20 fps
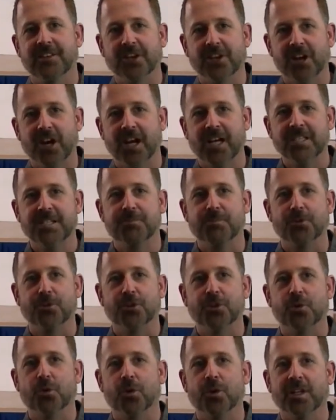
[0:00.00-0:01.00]
and the gospel
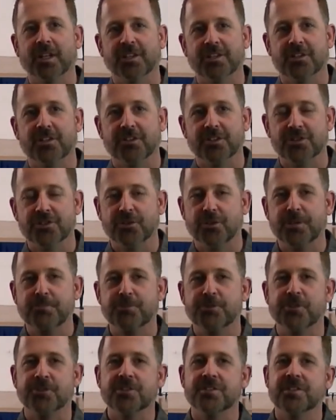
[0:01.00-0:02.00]
according to the
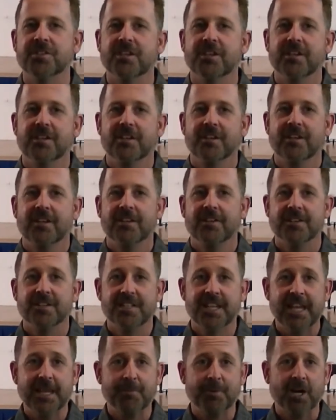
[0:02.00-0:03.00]
scriptures. The
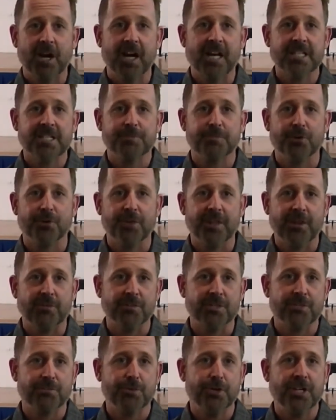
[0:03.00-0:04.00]
same gospel that
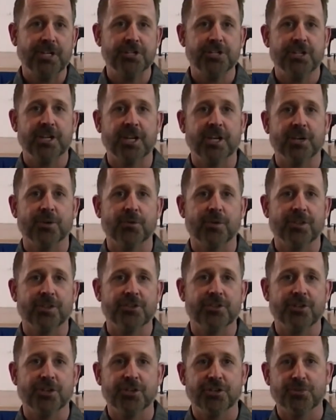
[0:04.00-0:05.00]
was preached here when the
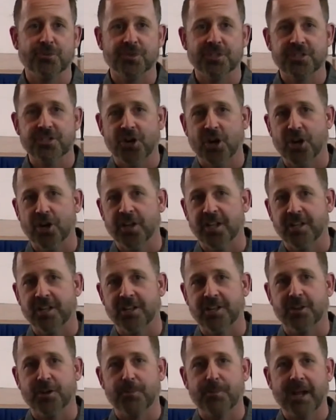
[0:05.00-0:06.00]
church was started
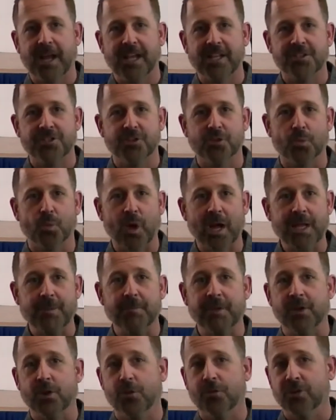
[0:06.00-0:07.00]
under Pastor
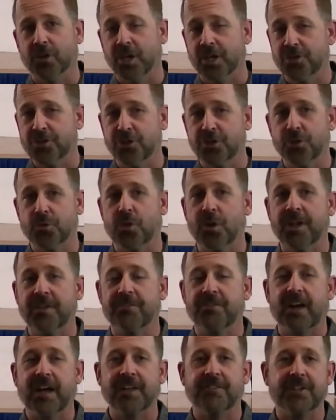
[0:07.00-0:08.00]
Wightman over
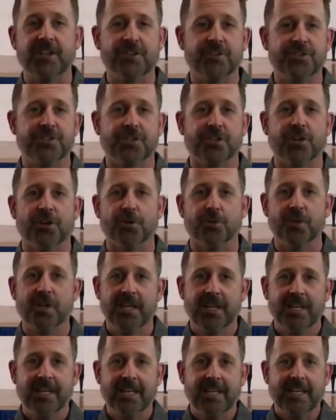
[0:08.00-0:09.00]
125 years ago
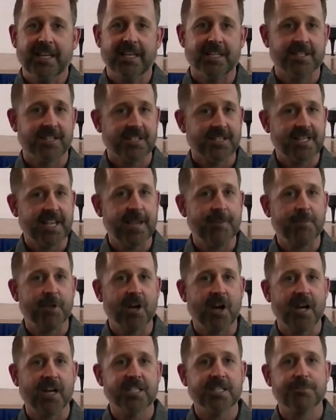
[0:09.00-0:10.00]
is the same
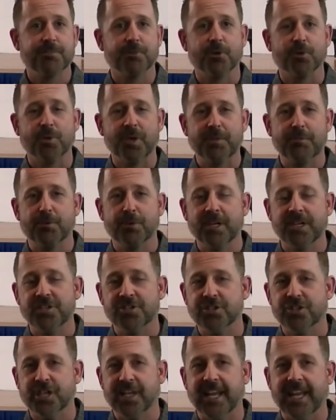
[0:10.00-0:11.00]
gospel we
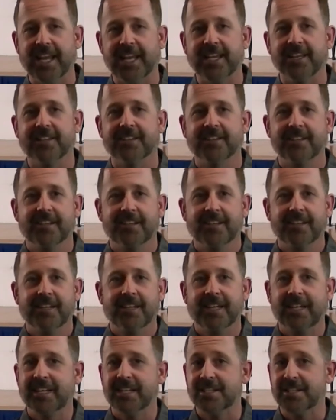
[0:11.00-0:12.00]
preach today.
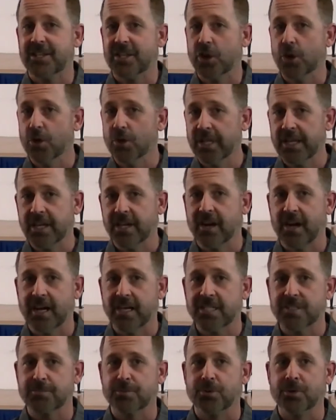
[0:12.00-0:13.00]
It is the only
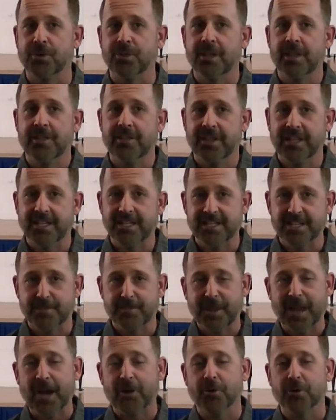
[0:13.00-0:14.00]
gospel that is the
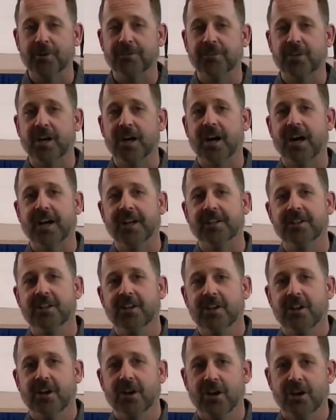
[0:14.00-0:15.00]
power of God
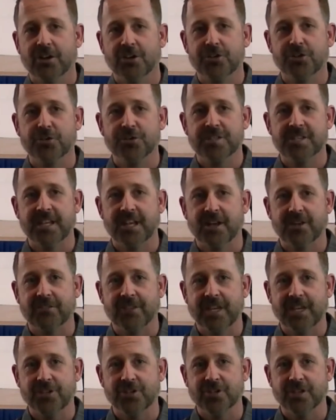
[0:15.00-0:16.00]
unto
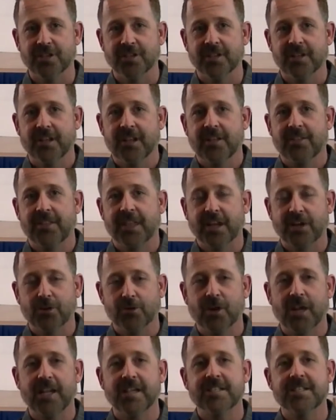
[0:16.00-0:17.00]
salvation, that
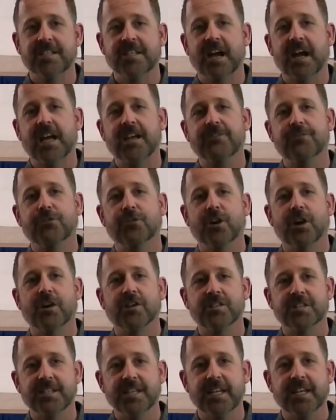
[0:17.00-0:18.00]
Christ died for
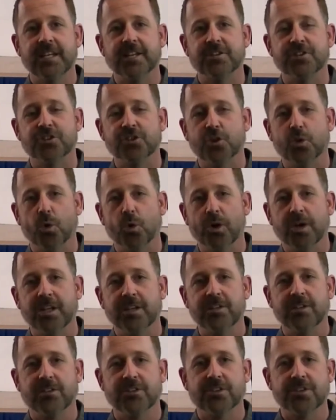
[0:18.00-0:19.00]
our sins
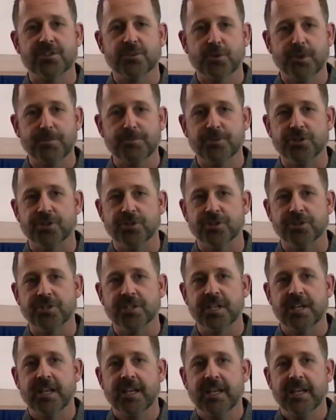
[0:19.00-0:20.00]
according to the
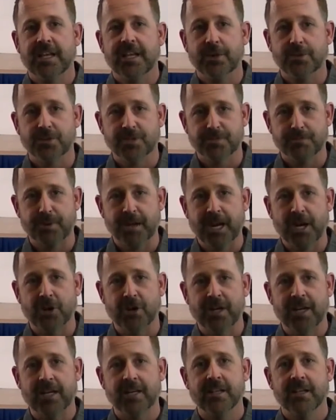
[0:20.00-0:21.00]
scriptures. He was
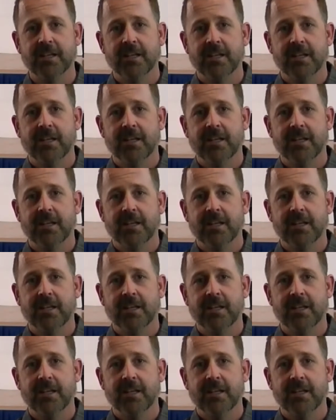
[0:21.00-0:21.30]
buried